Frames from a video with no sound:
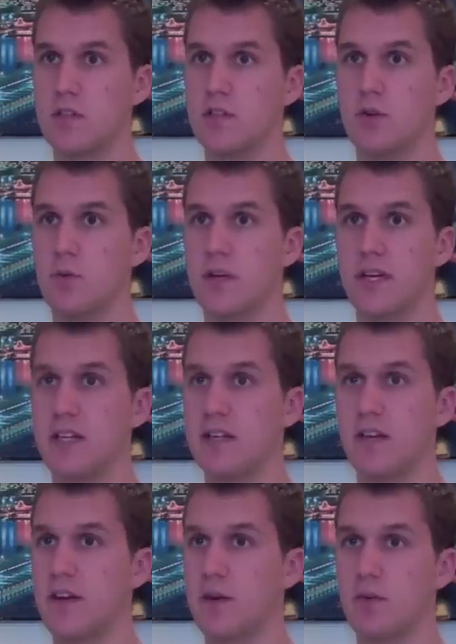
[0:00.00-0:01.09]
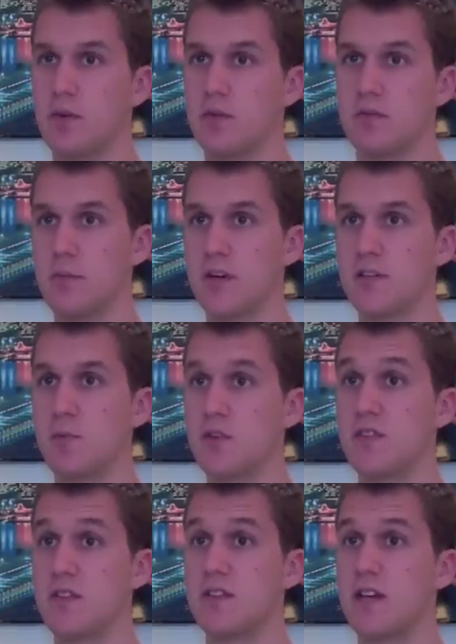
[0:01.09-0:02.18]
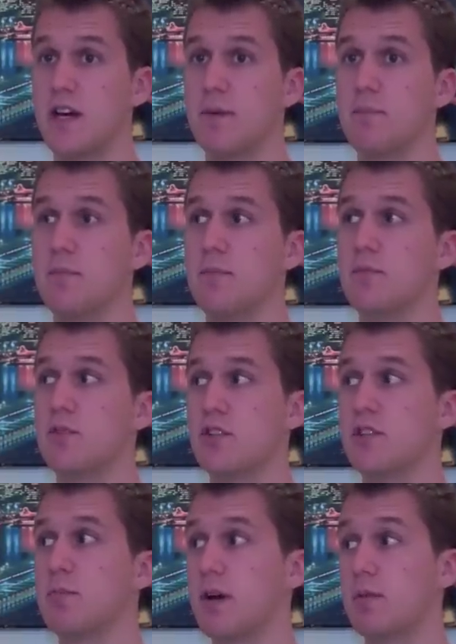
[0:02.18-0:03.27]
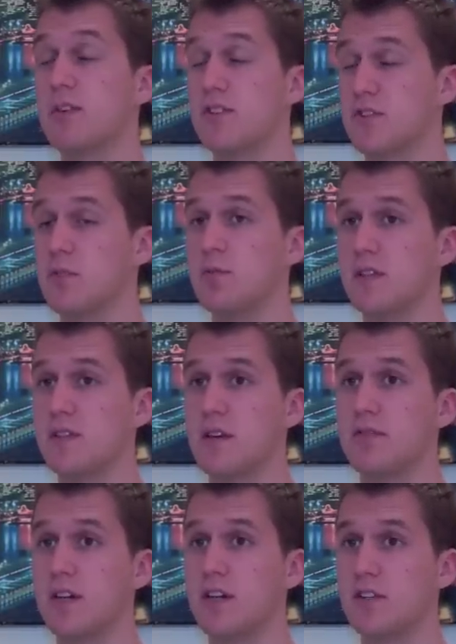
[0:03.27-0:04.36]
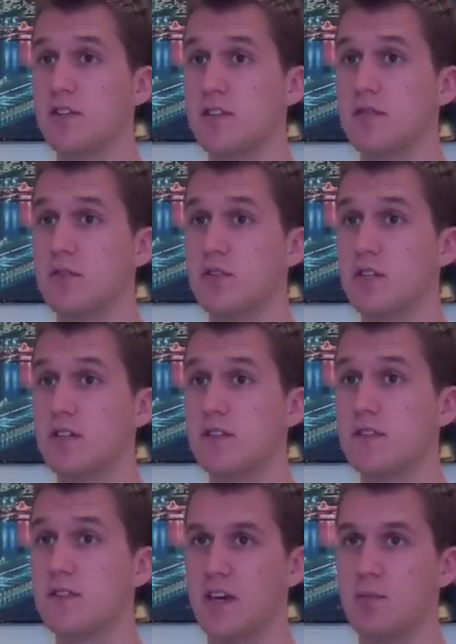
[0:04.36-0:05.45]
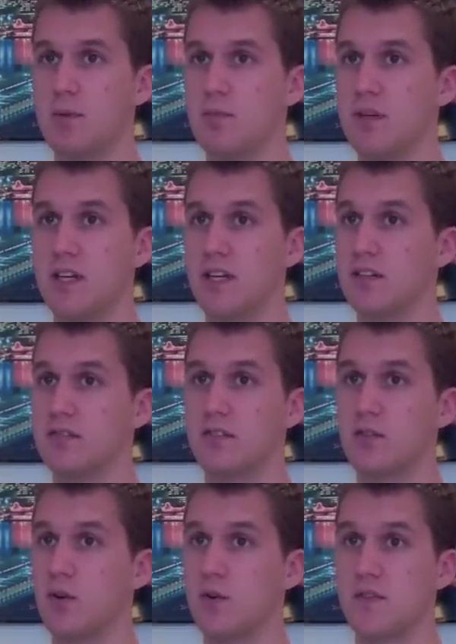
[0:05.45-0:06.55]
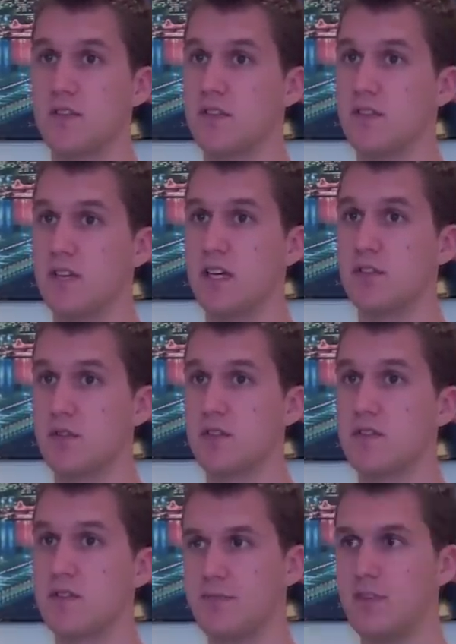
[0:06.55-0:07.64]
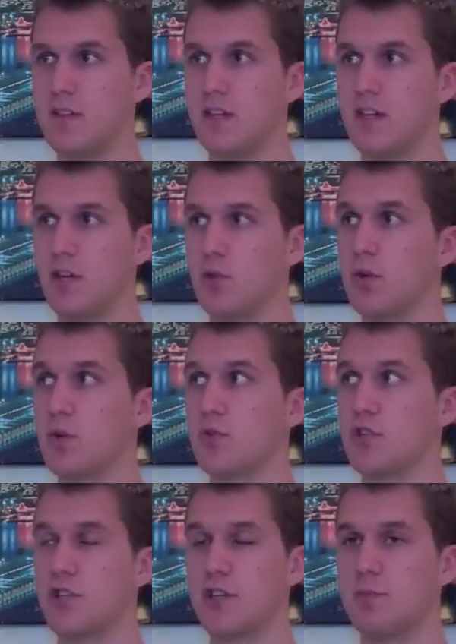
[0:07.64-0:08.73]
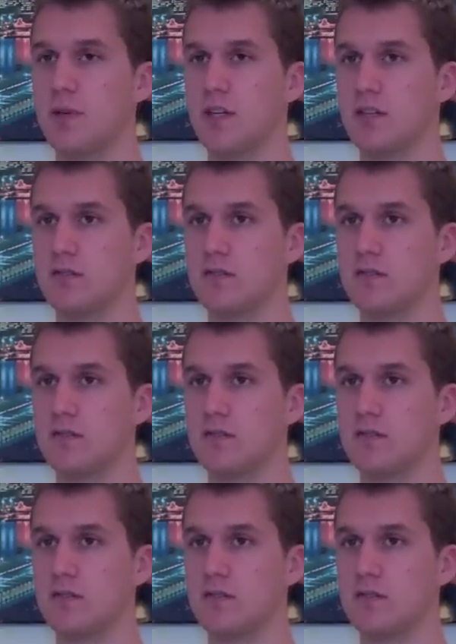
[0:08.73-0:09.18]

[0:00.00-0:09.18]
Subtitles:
You don't want to head down that road. Because most of the time, she probably should be self-conscious of her shits. They can be big and gross and dangerous. Hiroshitma.